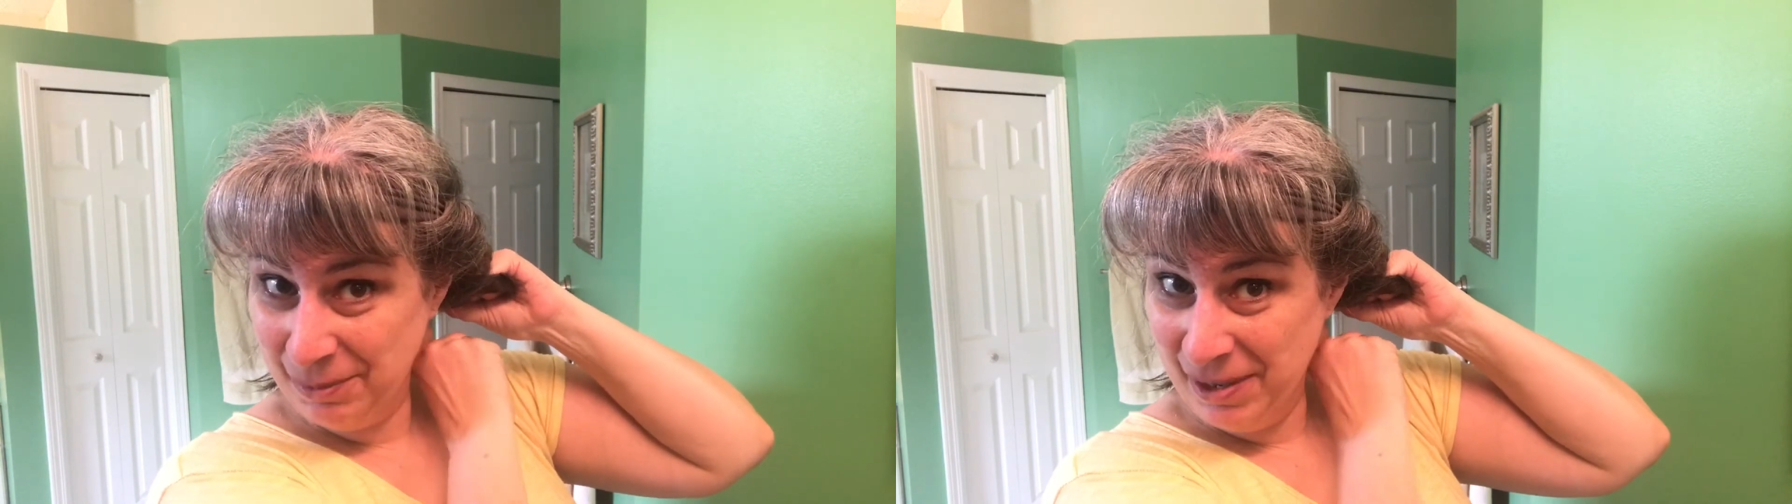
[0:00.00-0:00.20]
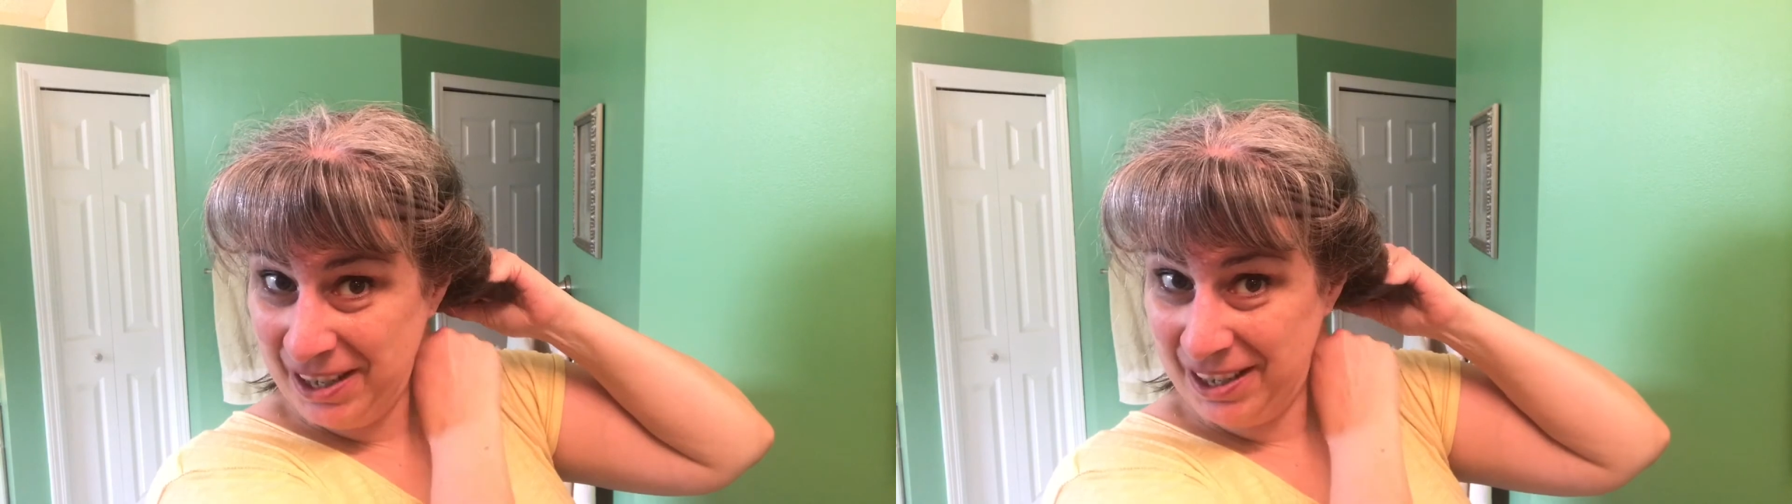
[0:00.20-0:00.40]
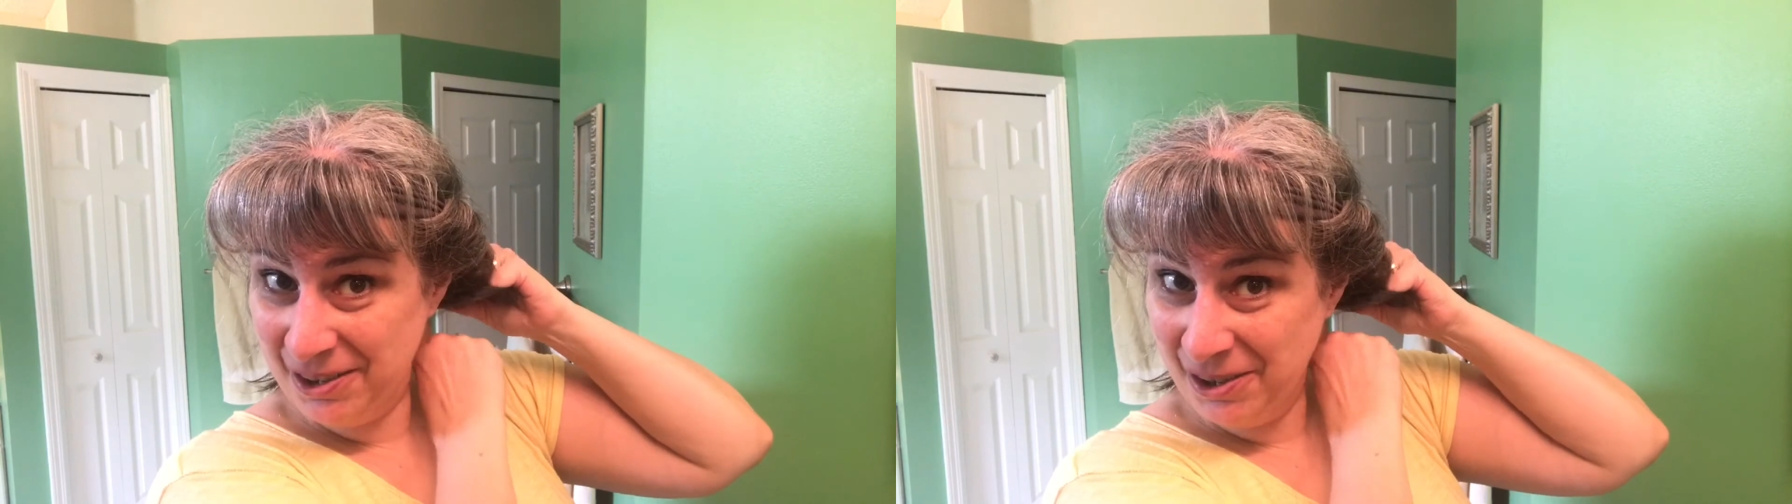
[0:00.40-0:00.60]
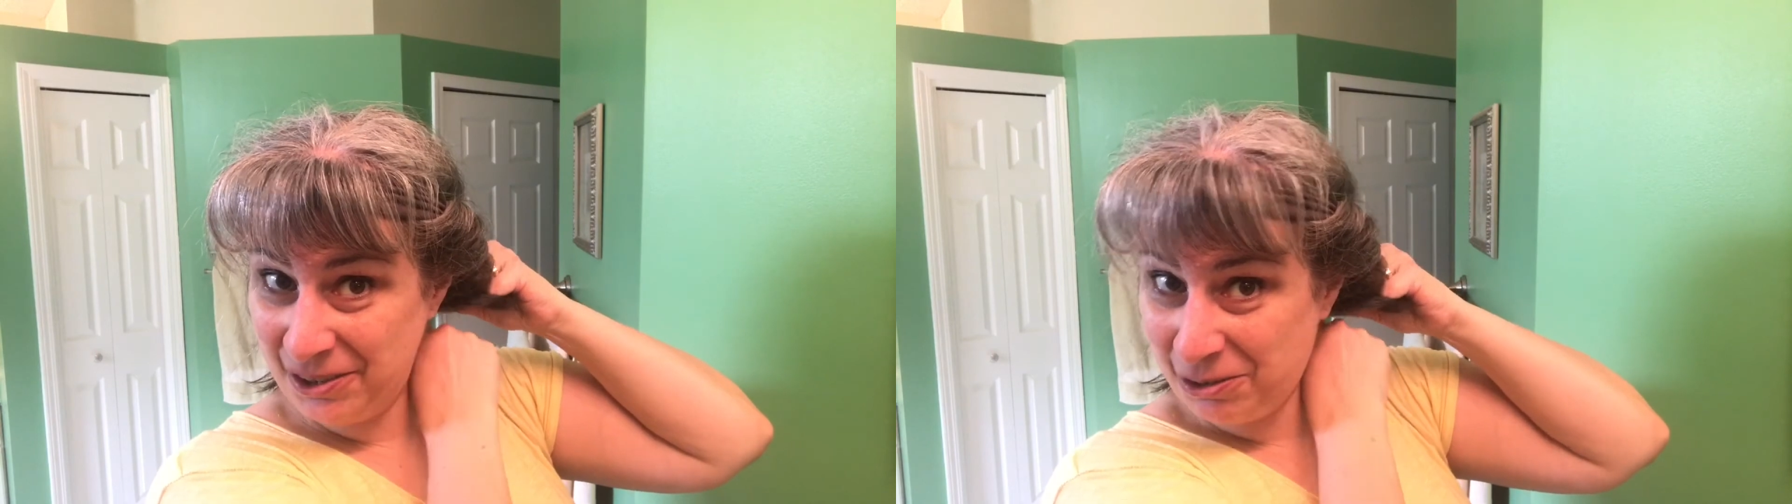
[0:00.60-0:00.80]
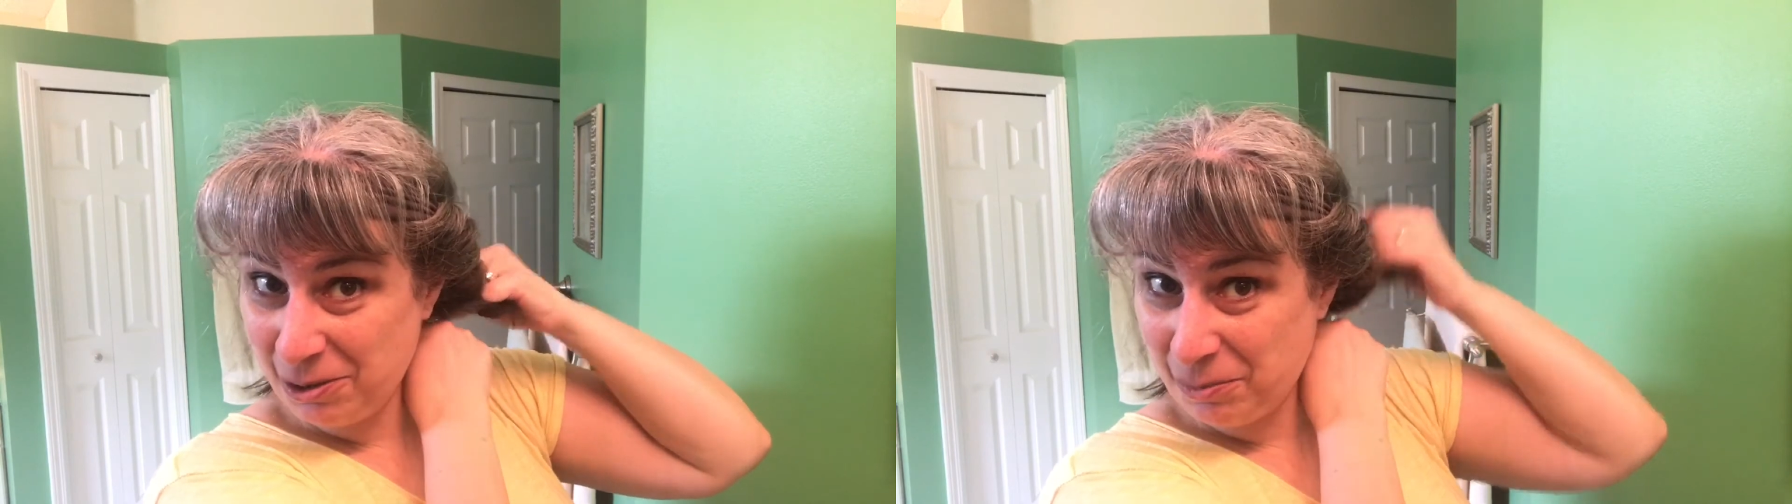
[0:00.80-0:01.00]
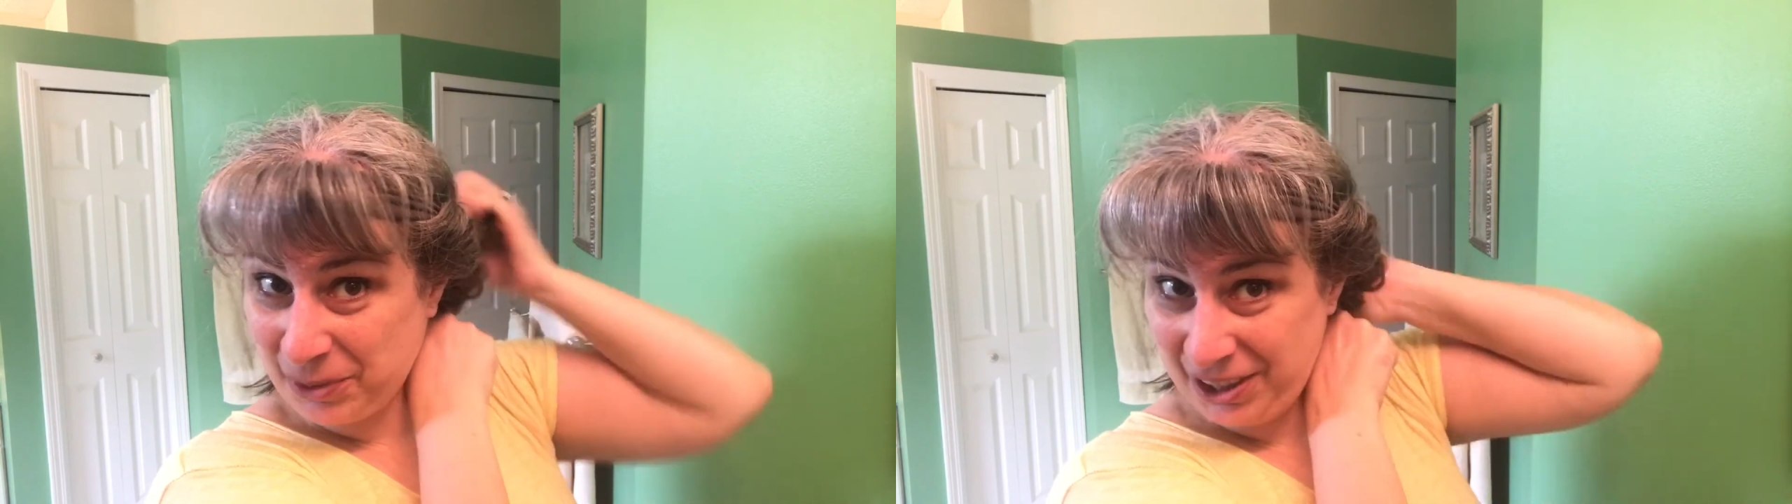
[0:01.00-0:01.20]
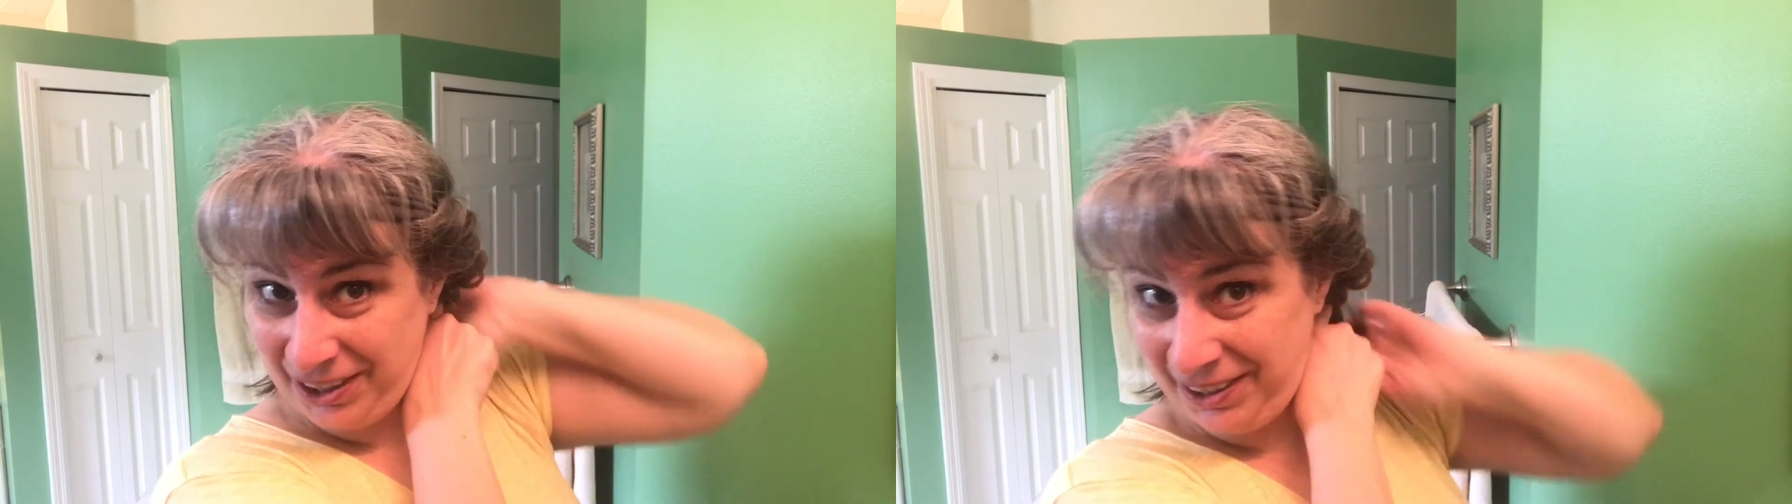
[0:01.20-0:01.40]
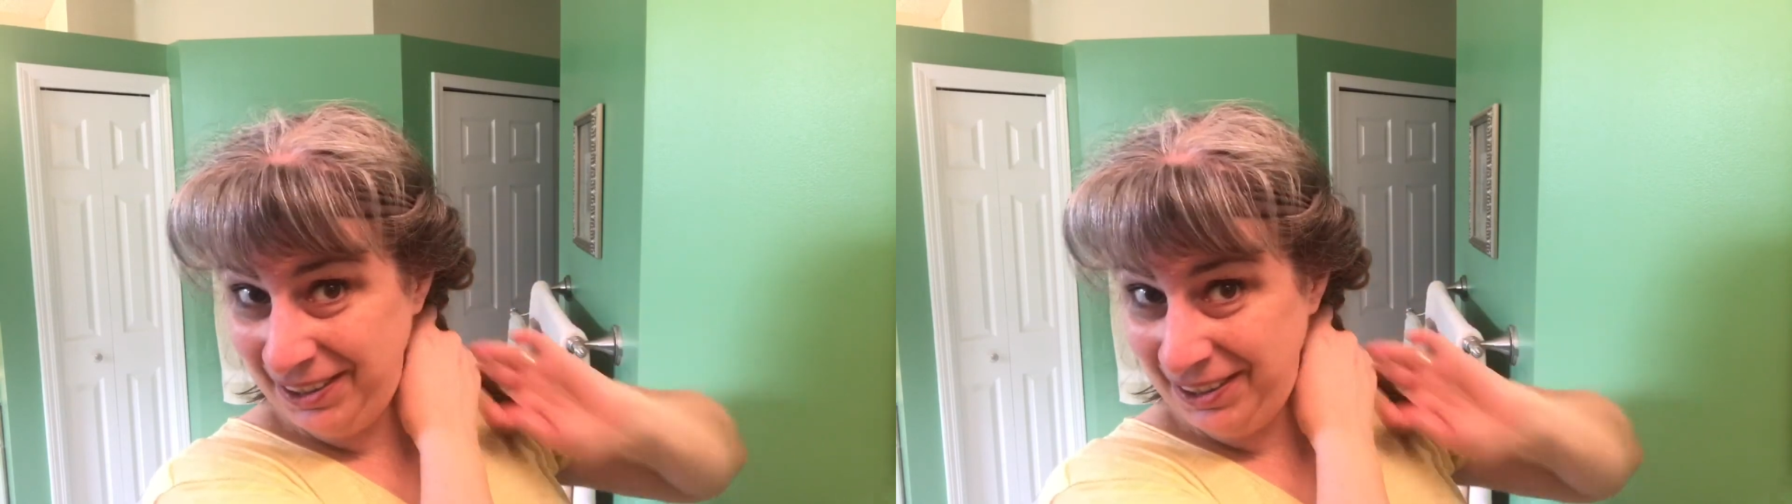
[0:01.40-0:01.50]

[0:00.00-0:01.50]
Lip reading: I'm hitting all the tropes